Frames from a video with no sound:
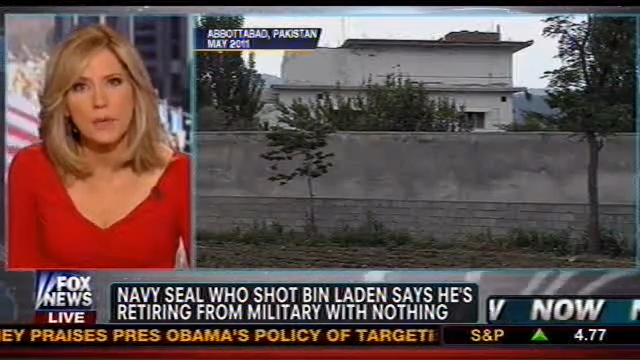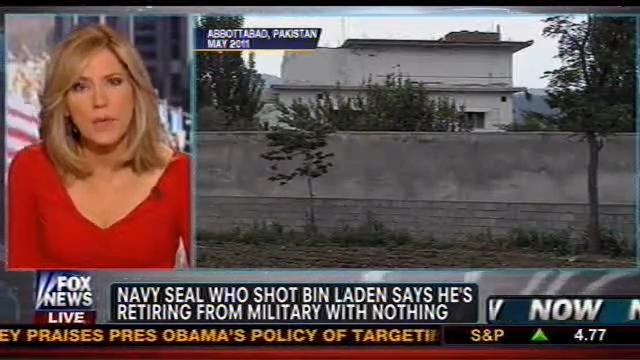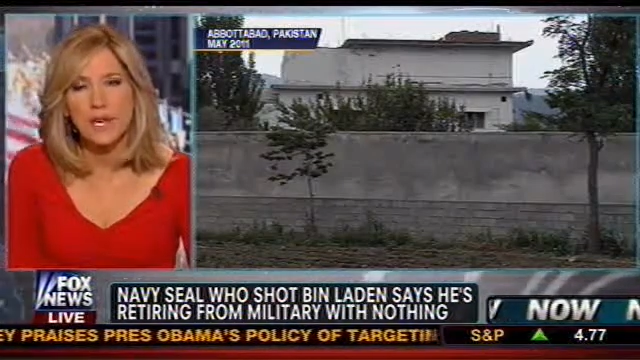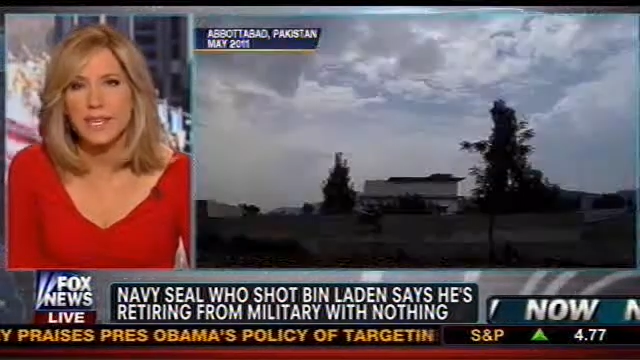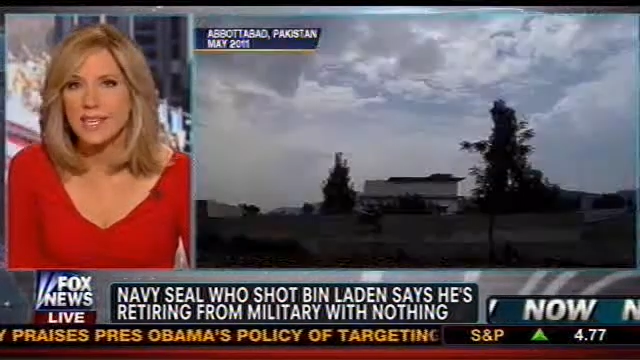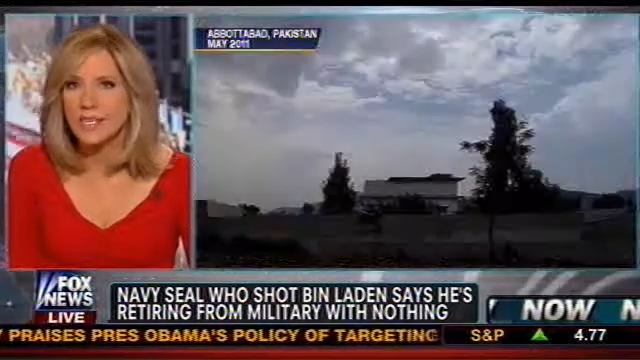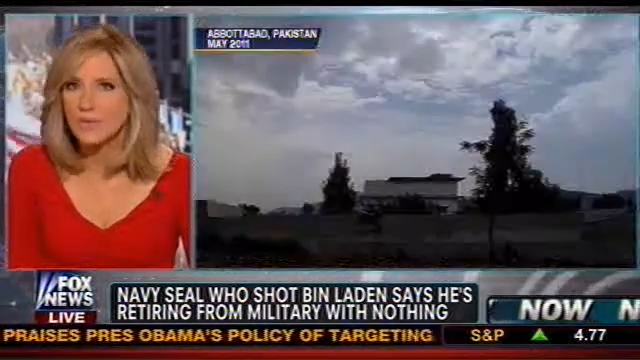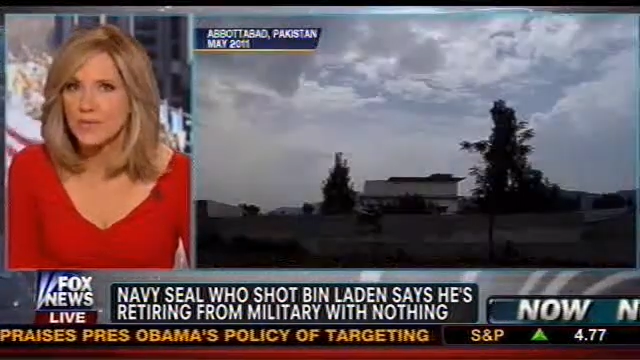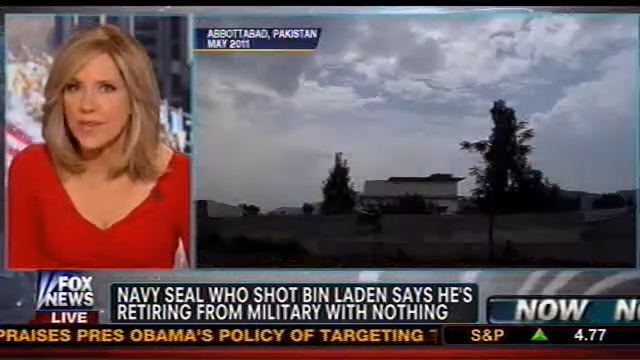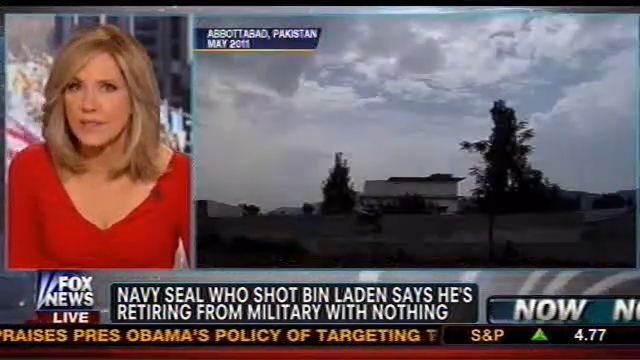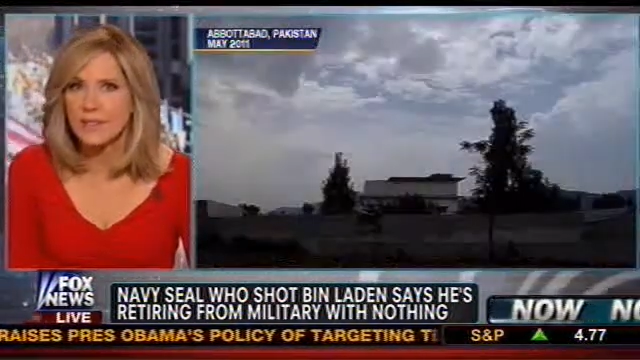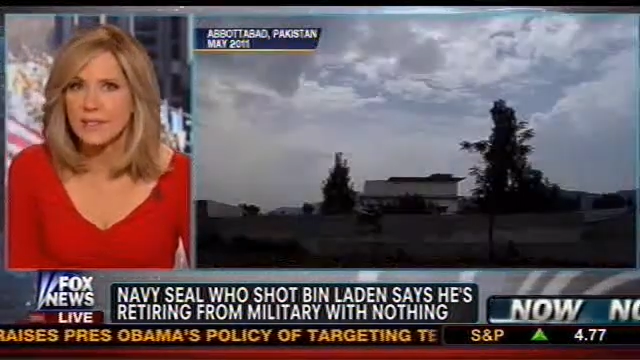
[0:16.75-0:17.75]
and he is
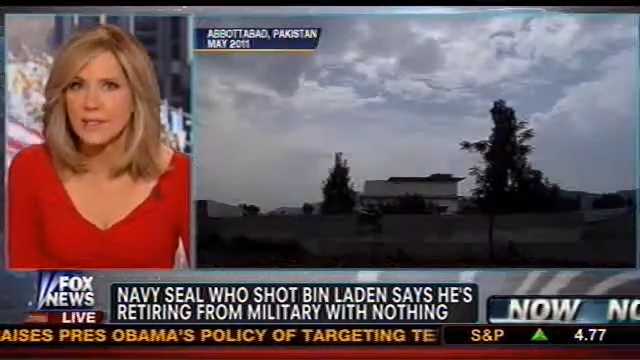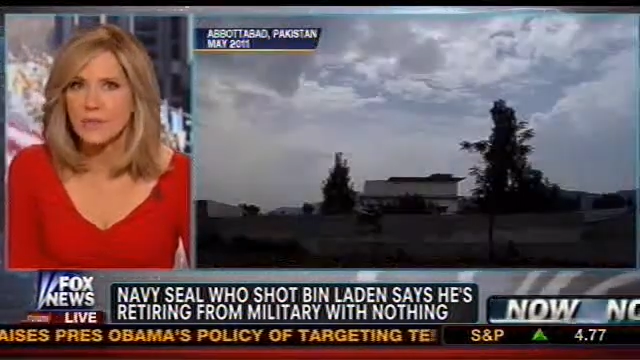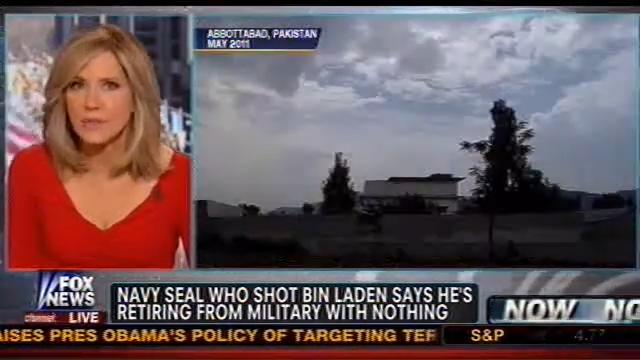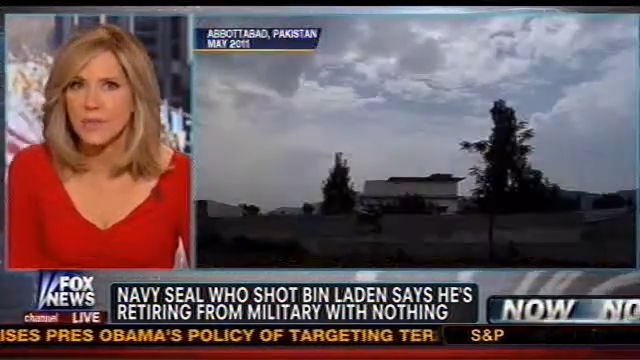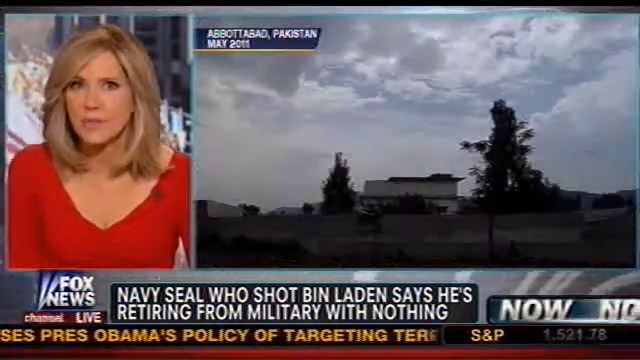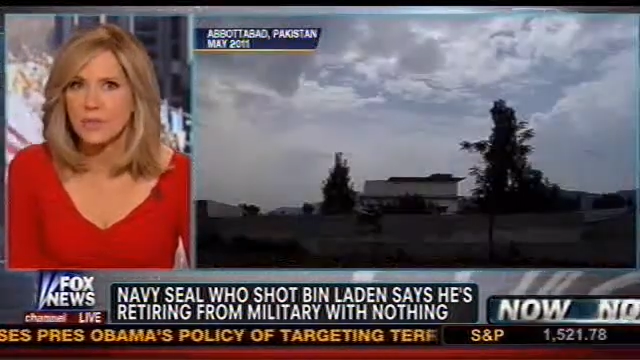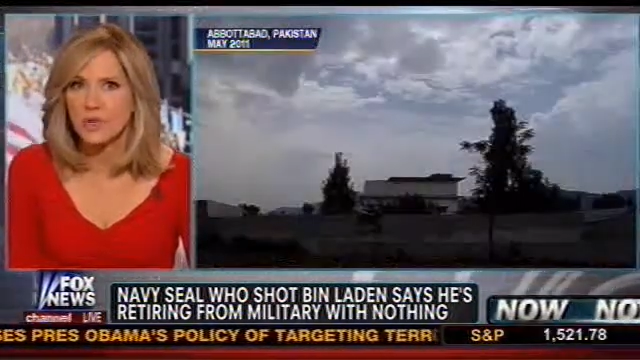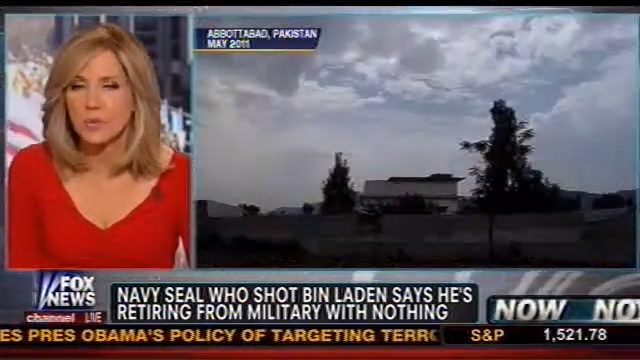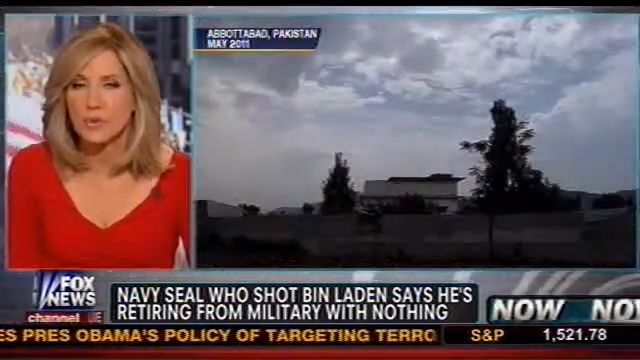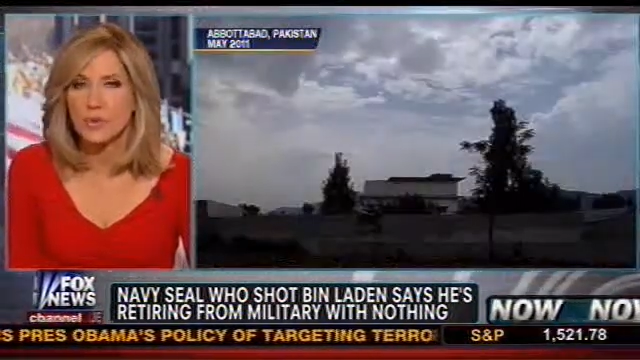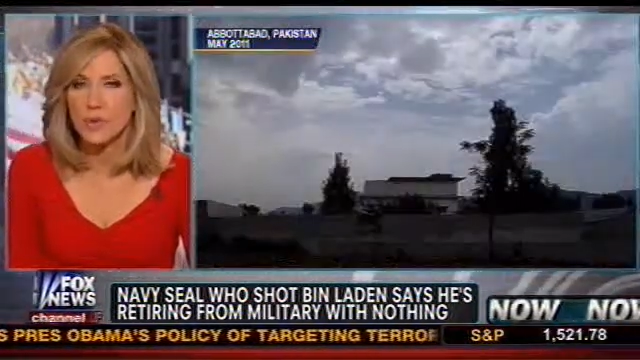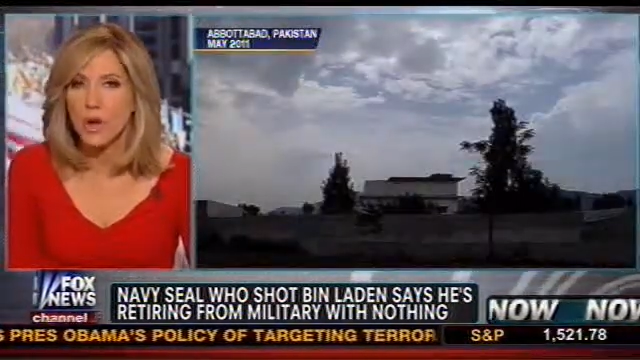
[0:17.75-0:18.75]
facing a future
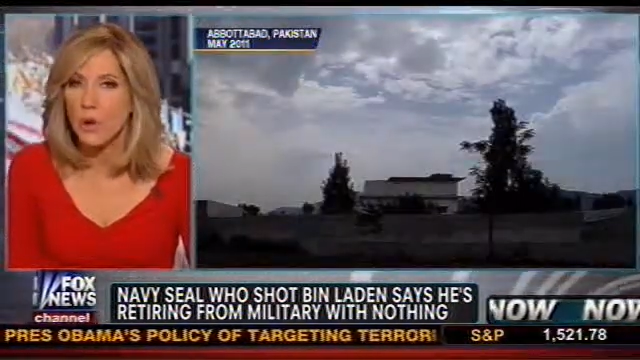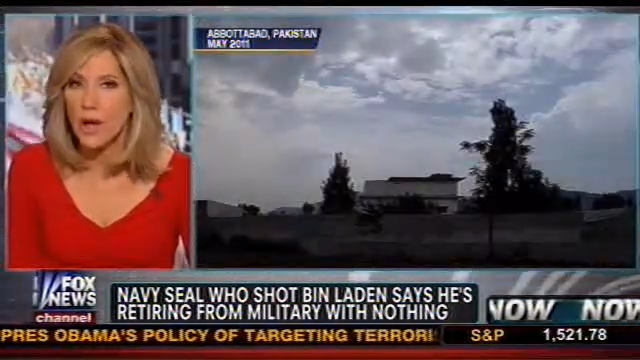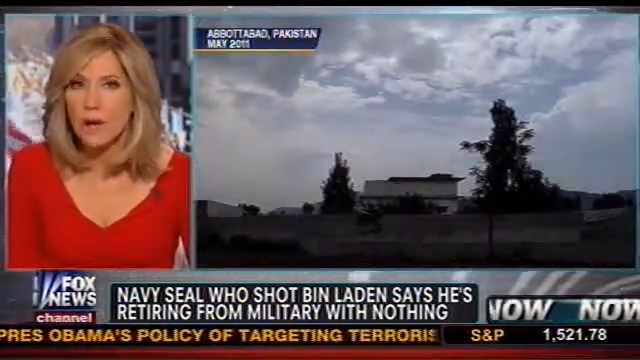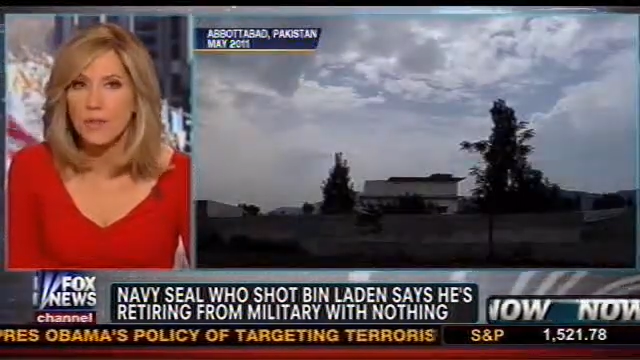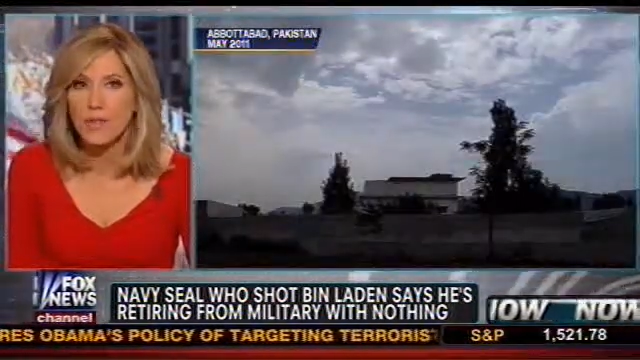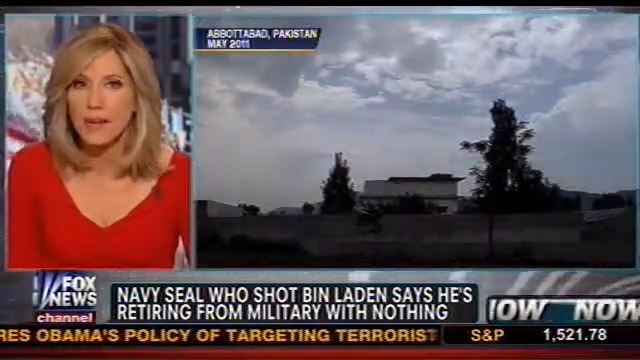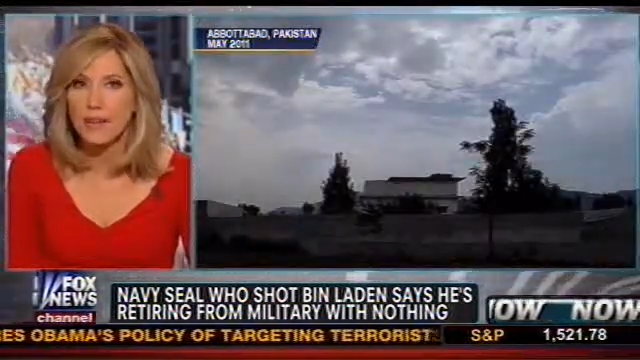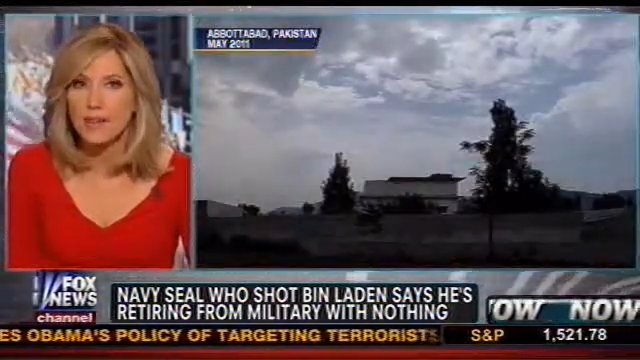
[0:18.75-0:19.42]
with no health care,